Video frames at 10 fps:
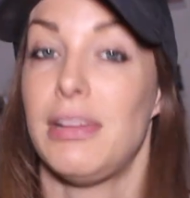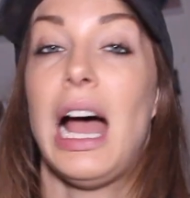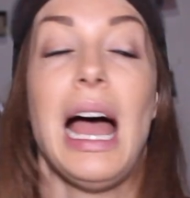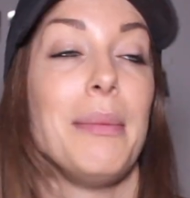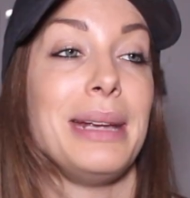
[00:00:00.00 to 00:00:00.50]

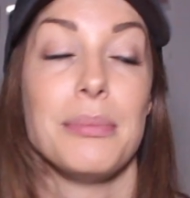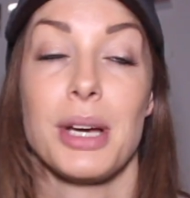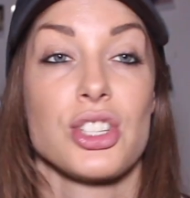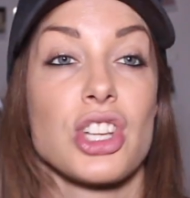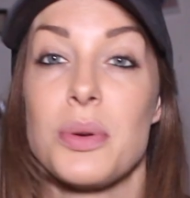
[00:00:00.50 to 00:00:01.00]
I mean,
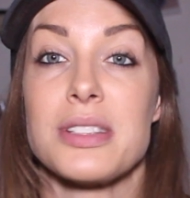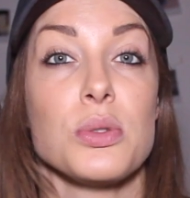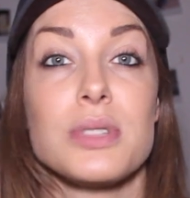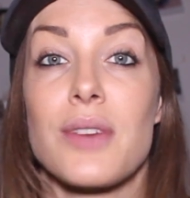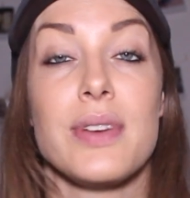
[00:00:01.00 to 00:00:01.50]
my show is
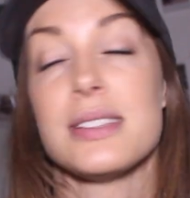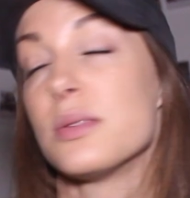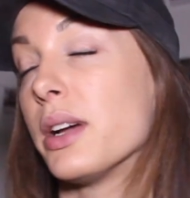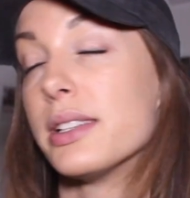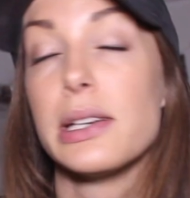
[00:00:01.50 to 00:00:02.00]
called 10 Reasons
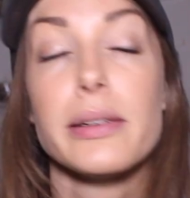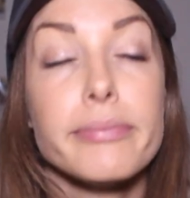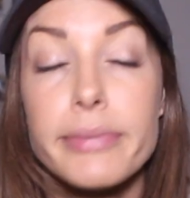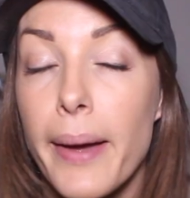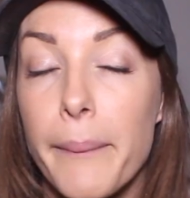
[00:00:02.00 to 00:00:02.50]
Why, so
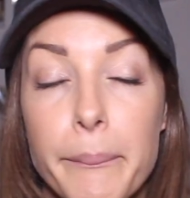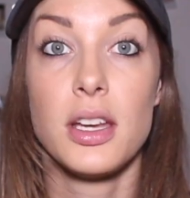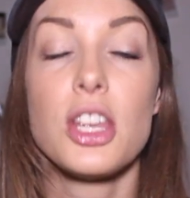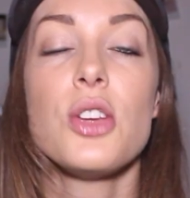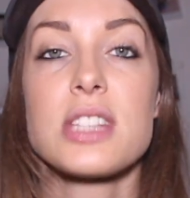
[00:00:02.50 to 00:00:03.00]
yeah.
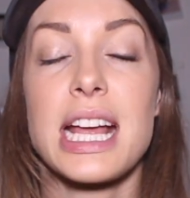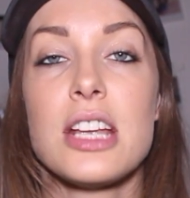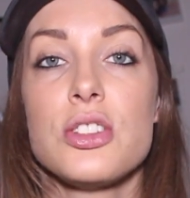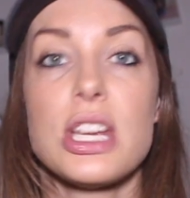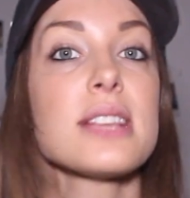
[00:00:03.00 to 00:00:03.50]
Huge thank
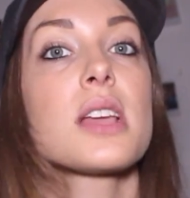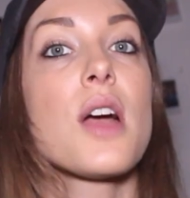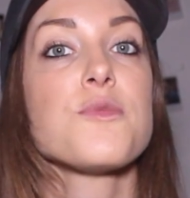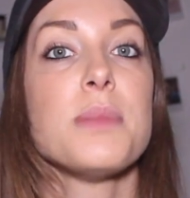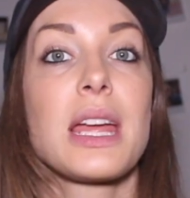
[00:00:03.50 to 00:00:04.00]
you to Jessica
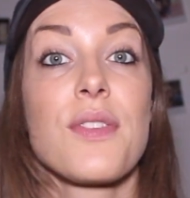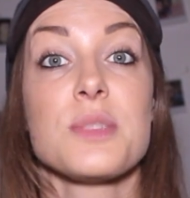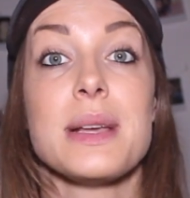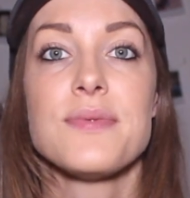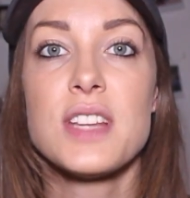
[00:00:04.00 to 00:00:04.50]
for being in this
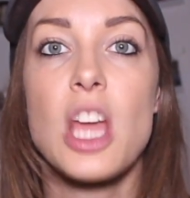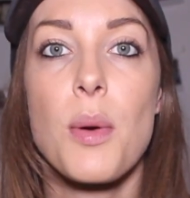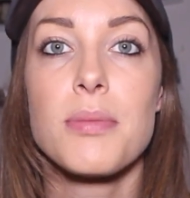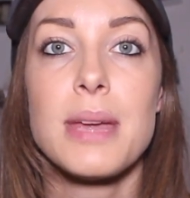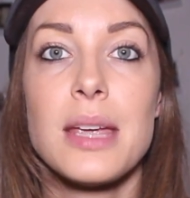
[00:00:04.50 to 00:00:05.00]
week's video
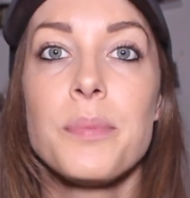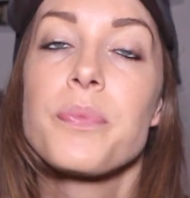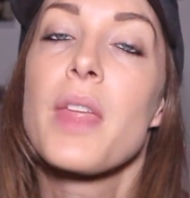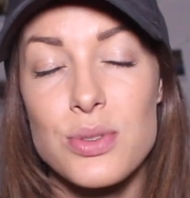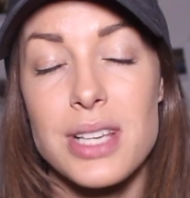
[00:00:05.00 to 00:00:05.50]
with me.
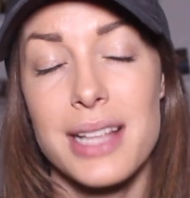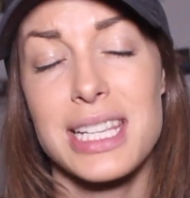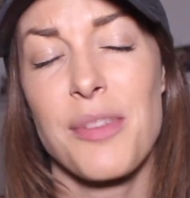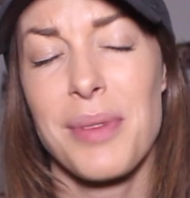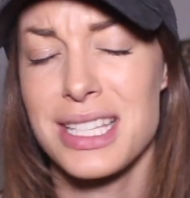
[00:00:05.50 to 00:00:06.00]
I'd also like to
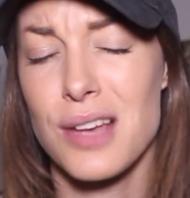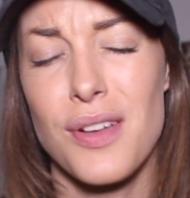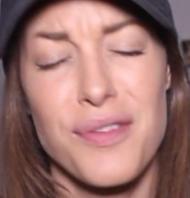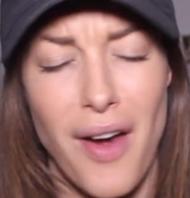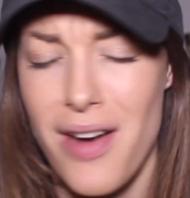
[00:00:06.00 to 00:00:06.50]
give myself
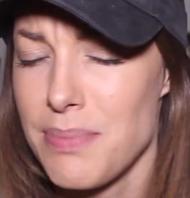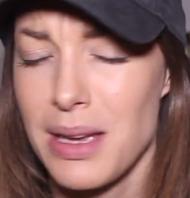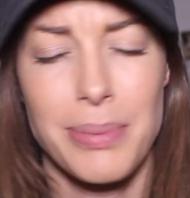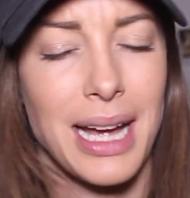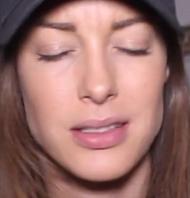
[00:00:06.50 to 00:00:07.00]
a very
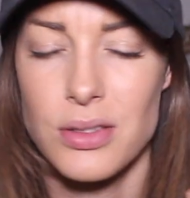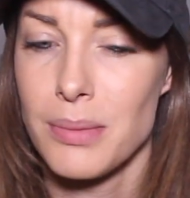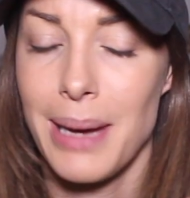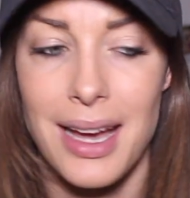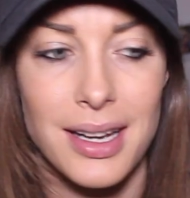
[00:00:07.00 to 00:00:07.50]
big pat on the
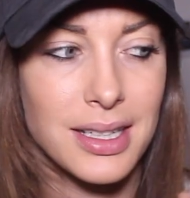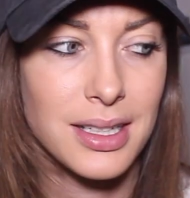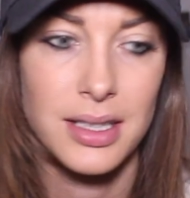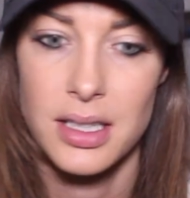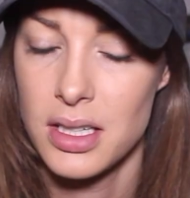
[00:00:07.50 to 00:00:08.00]
back
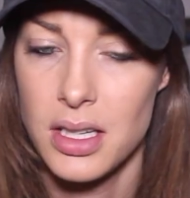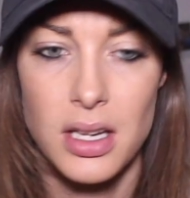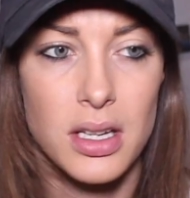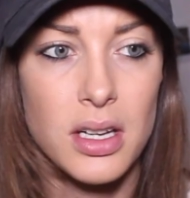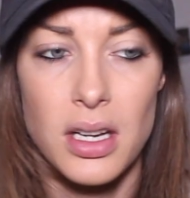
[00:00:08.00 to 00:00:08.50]

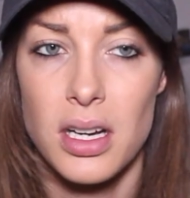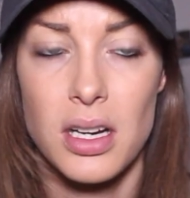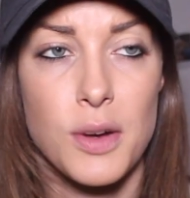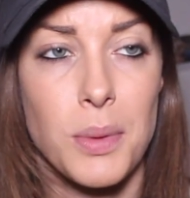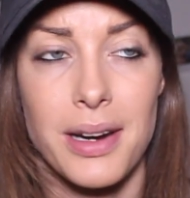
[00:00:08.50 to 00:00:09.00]

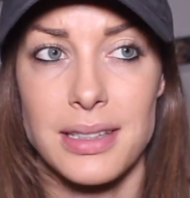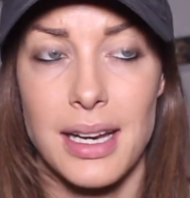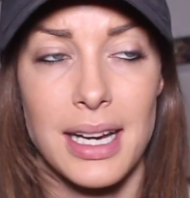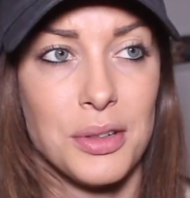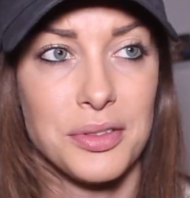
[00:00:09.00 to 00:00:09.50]
for wearing
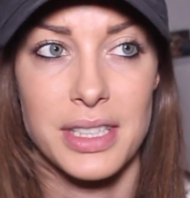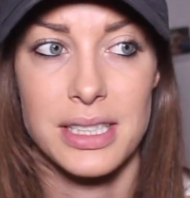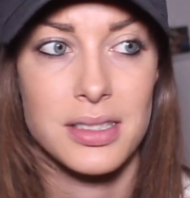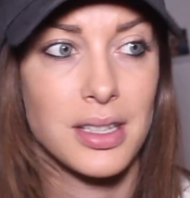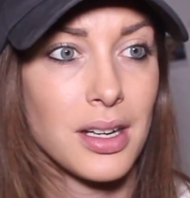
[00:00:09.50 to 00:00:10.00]
that
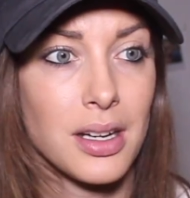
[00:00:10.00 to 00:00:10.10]
outfit.